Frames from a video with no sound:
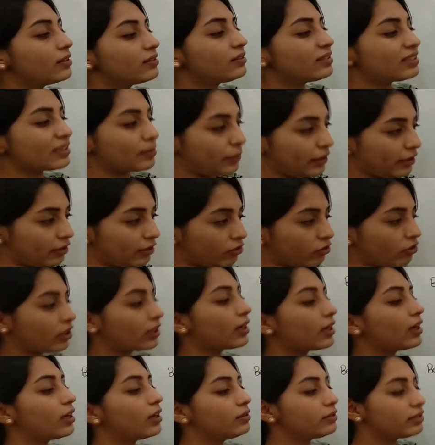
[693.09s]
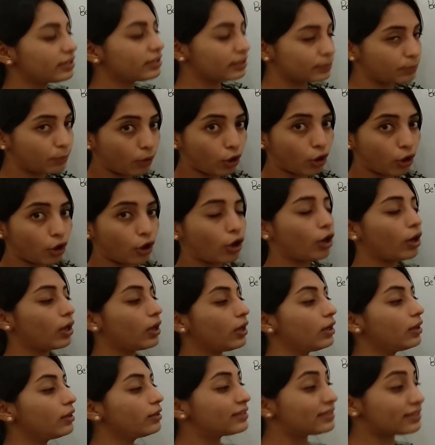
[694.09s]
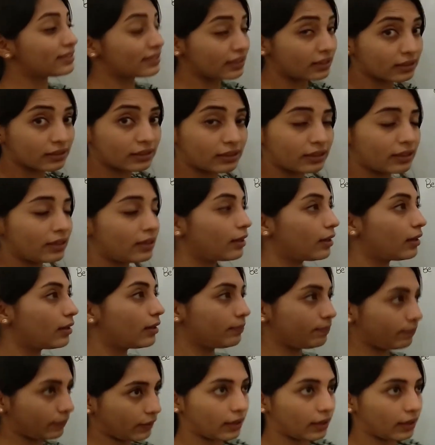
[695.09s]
symmetrical, small, circular,